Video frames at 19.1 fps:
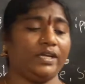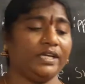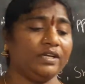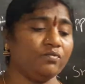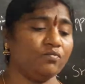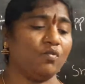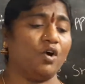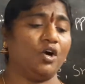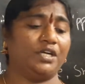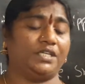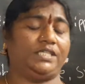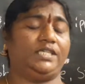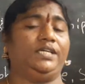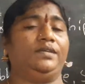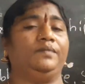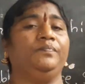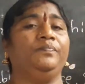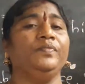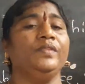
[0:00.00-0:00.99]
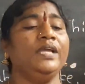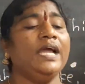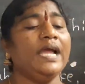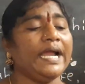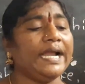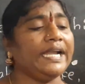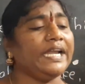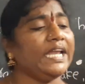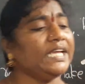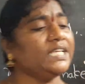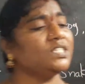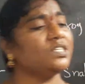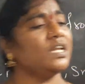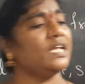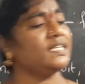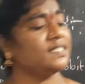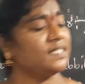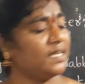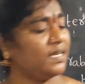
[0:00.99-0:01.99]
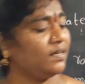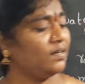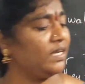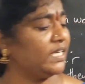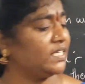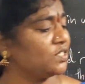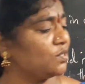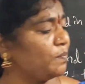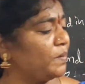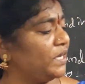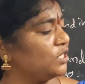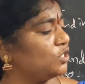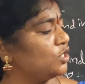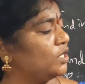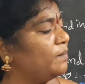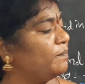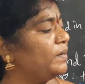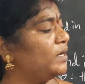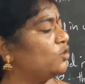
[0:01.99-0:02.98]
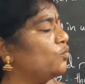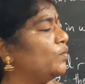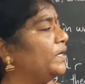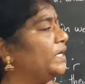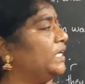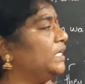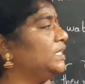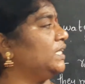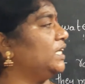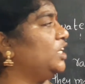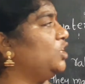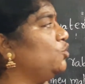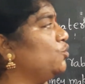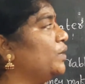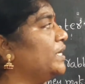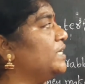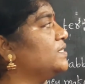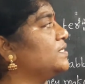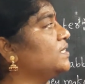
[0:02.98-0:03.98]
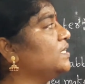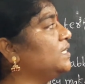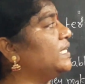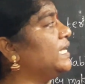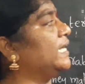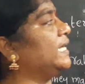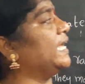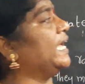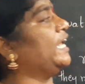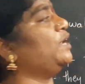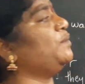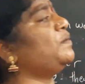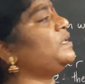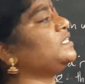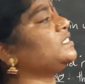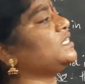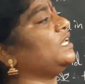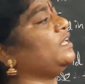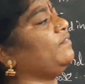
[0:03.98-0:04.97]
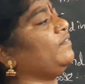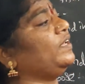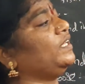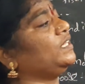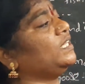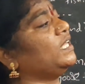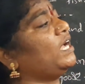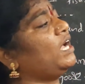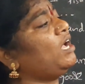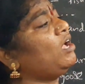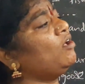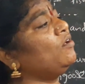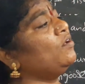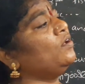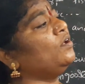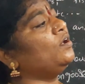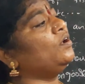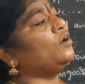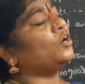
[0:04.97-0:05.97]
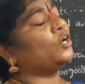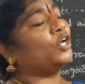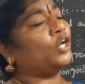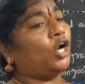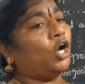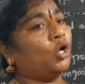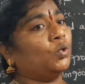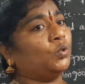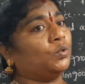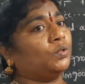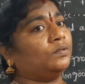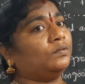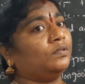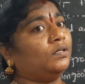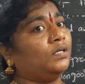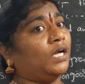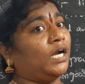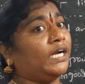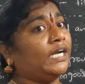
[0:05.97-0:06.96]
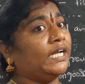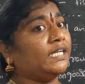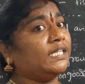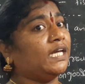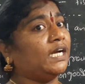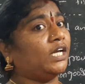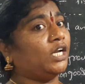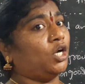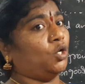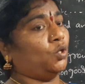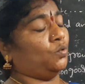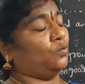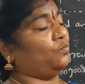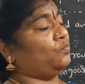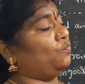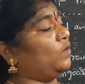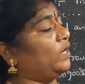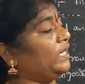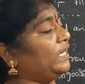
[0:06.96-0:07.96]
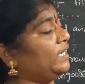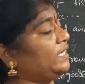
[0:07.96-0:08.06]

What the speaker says: in water. And next lesson, next page number 23, you can see that animals live in the ground, under the ground. What